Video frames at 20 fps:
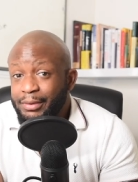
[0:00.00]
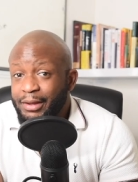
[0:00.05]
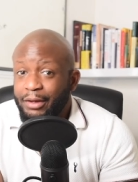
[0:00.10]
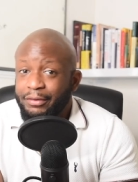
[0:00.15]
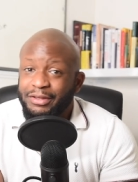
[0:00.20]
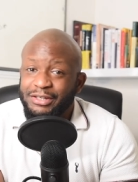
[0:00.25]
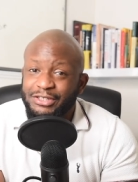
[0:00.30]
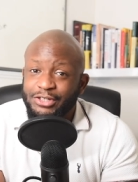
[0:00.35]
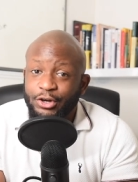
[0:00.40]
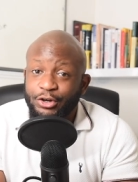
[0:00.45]
Now,
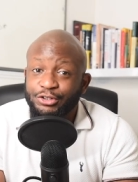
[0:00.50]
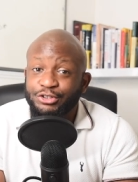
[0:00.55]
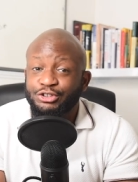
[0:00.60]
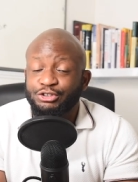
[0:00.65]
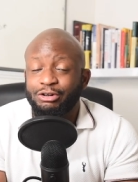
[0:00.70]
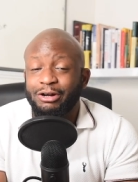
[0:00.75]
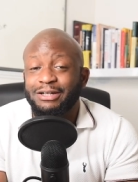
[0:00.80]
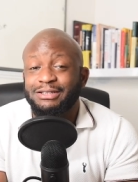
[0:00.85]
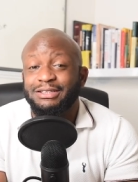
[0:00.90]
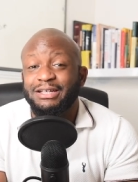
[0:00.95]
this
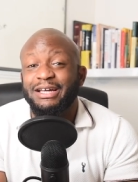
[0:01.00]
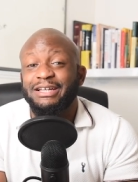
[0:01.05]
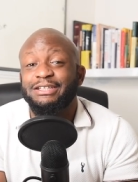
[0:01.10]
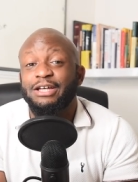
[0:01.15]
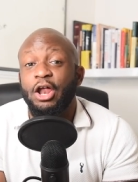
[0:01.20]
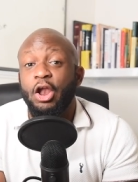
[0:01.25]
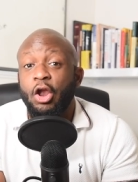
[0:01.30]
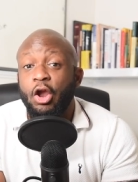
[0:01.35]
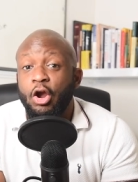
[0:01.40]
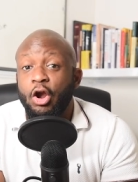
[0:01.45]
contract is
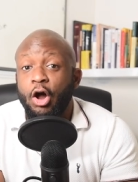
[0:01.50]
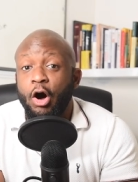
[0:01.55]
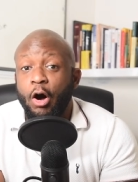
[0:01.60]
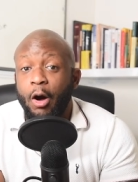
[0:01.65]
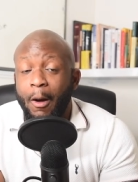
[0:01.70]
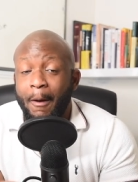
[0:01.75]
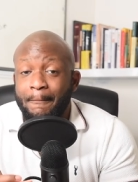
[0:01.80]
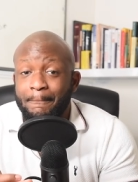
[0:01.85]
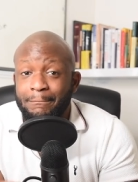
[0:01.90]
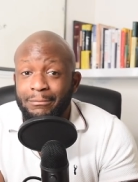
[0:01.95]
a
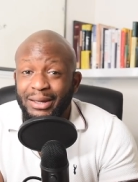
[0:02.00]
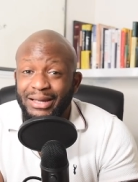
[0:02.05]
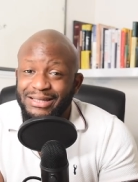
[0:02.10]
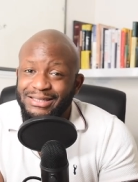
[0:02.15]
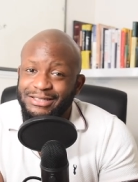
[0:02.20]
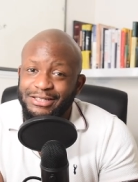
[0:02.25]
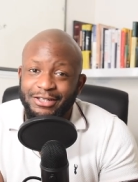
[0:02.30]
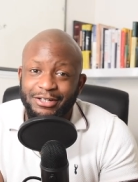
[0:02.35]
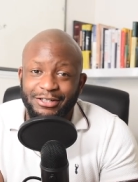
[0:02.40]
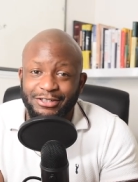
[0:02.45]
lot
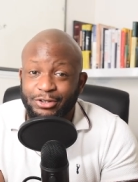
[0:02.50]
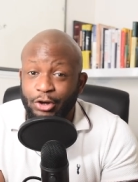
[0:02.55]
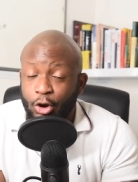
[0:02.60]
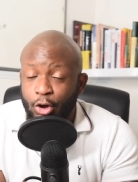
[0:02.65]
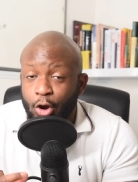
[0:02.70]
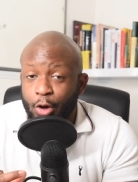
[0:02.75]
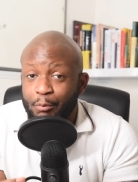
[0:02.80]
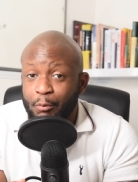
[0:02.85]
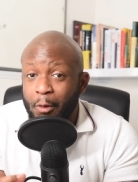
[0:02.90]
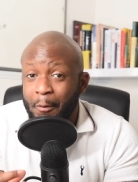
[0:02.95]
meatier, it's got a
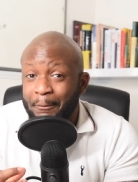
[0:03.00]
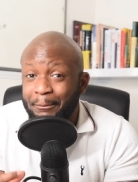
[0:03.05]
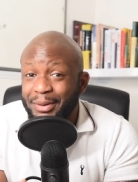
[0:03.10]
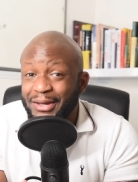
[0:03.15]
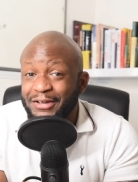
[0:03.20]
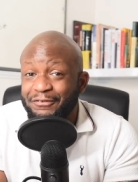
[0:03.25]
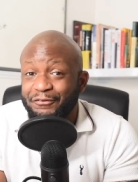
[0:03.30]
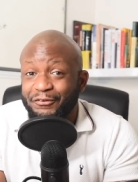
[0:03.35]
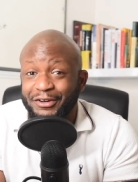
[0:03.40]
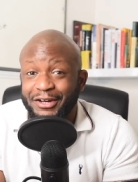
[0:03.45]
lot more
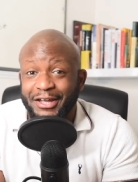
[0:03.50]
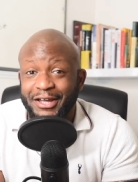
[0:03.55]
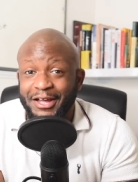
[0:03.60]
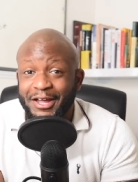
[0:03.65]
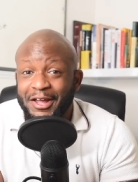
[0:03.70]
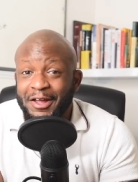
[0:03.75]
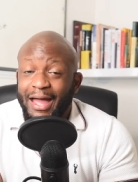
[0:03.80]
beef on it.